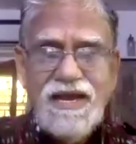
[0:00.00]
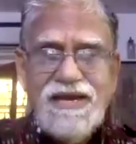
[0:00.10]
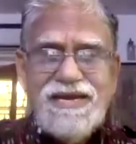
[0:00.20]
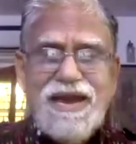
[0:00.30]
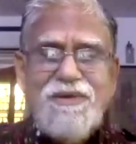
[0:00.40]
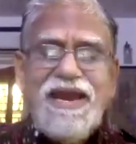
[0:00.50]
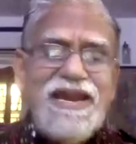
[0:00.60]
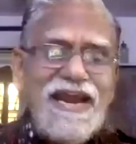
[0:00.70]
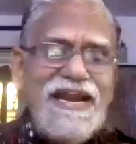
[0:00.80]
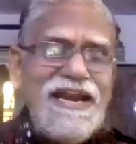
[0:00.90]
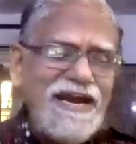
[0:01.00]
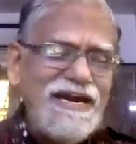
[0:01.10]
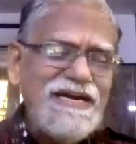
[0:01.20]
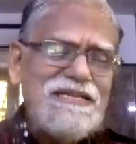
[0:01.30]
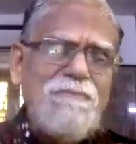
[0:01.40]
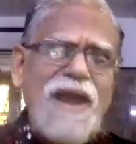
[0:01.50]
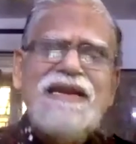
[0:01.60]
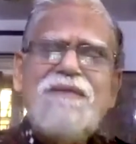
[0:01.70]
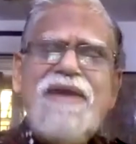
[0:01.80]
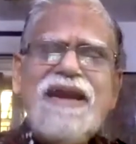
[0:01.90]
Now, in India, the
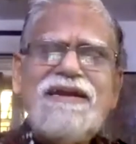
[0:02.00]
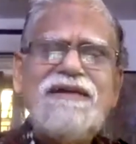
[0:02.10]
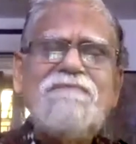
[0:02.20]
pandemic,